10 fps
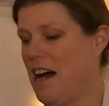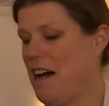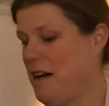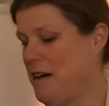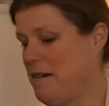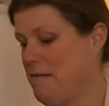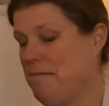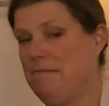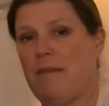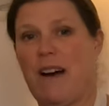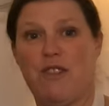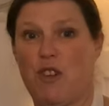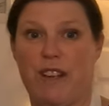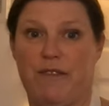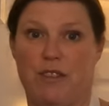I've
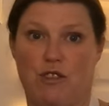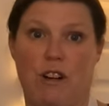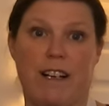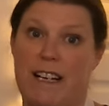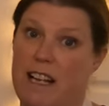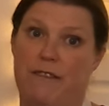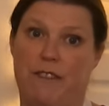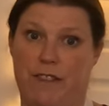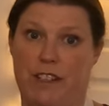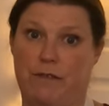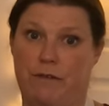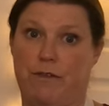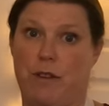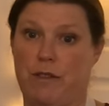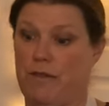not even tried any other
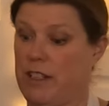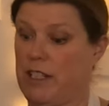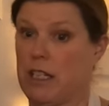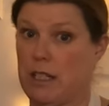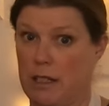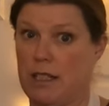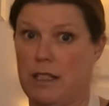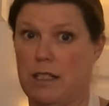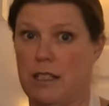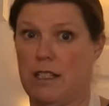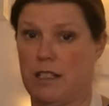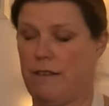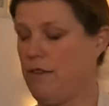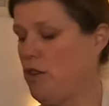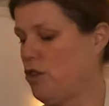frozen veg yet, so this is
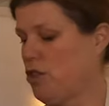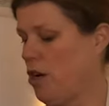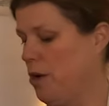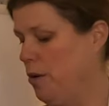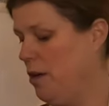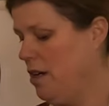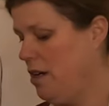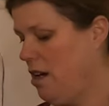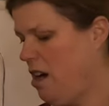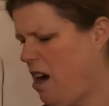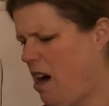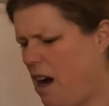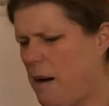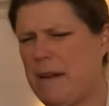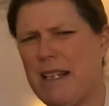the first go.
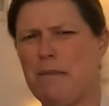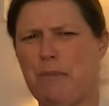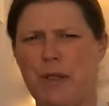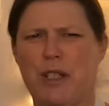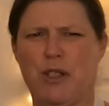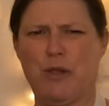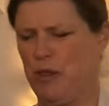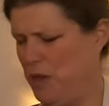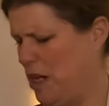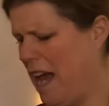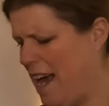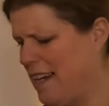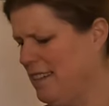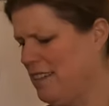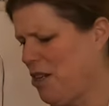I mean, I'm pretty sure you
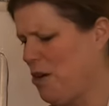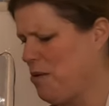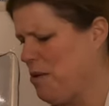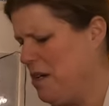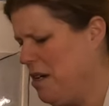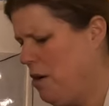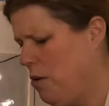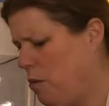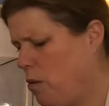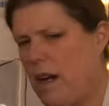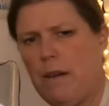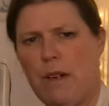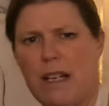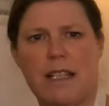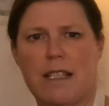can, so
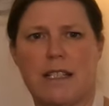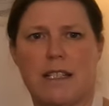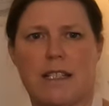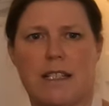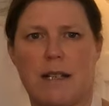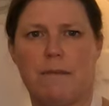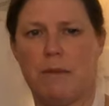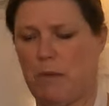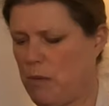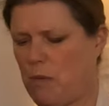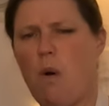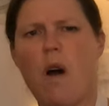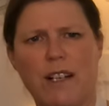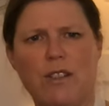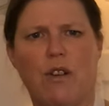it just doesn't seem to,
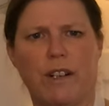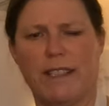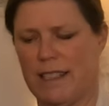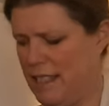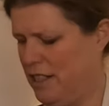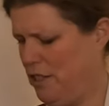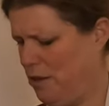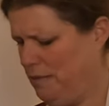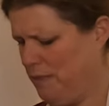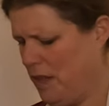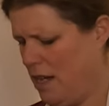why not indeed, you know.